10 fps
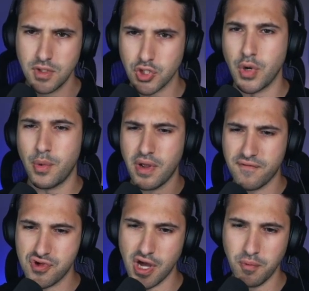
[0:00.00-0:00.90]
So here we
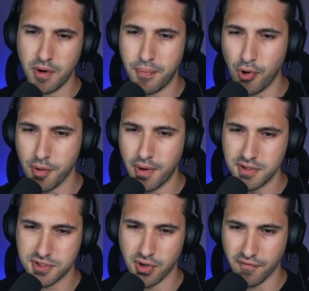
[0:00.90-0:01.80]
have Gen 1 Pokemon
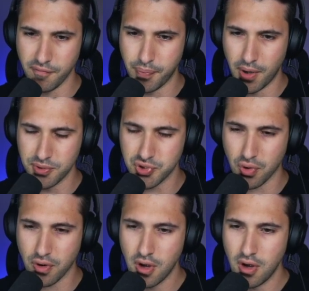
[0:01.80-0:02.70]
starting from
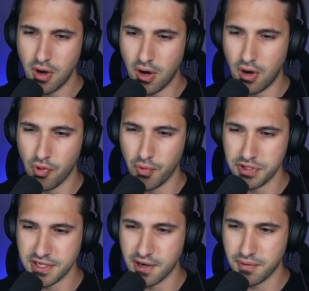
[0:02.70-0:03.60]
Bulbasaur all the way
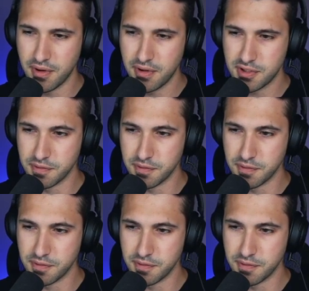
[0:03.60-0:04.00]
down to